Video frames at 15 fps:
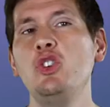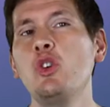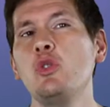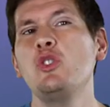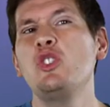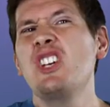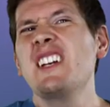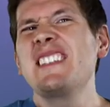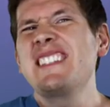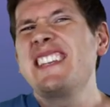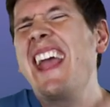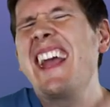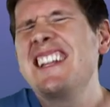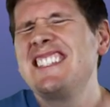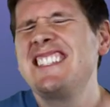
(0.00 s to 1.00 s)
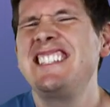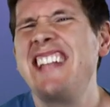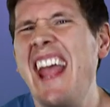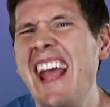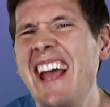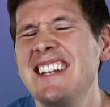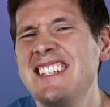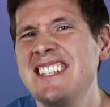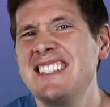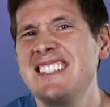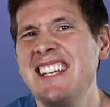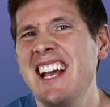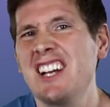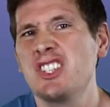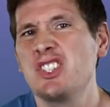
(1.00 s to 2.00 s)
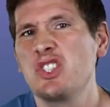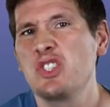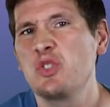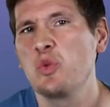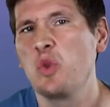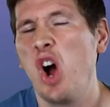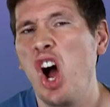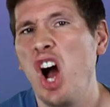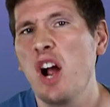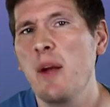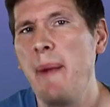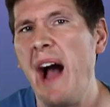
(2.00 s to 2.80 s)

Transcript: You just can't stand to see a strong,